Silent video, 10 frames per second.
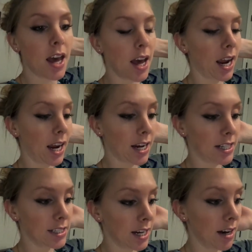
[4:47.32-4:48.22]

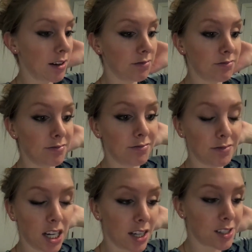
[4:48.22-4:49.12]
And um,
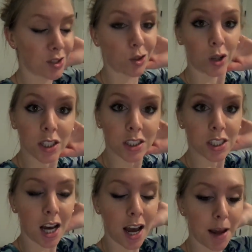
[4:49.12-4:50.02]
yeah, it's crunch
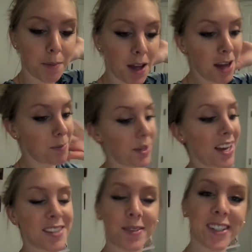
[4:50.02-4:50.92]
time. But
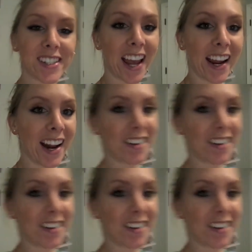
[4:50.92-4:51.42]
yeah, so we're just hanging out